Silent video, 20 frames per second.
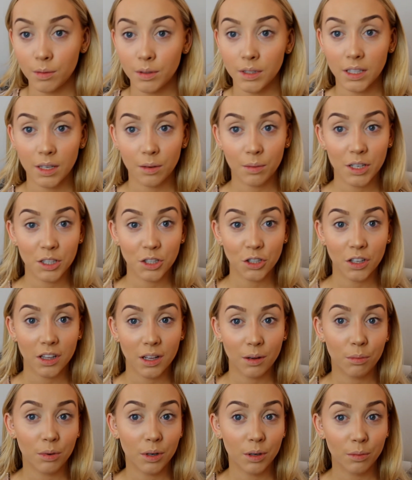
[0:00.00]
Just going to make sure
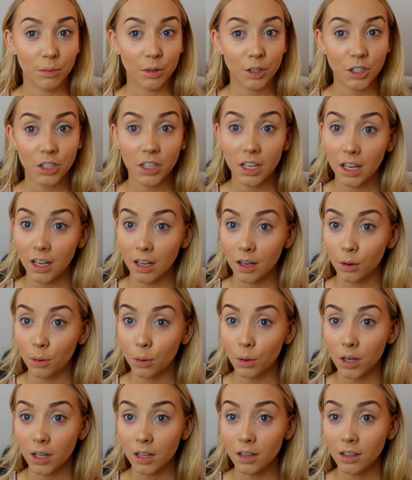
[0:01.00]
they're pretty much
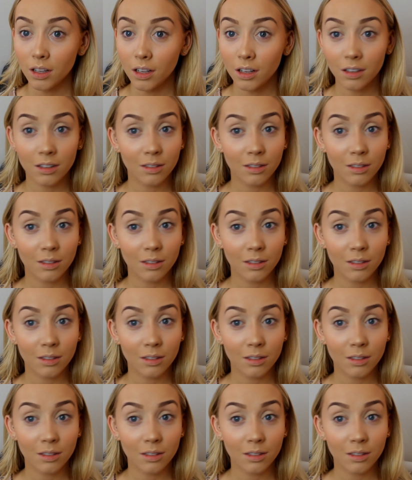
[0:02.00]
equal.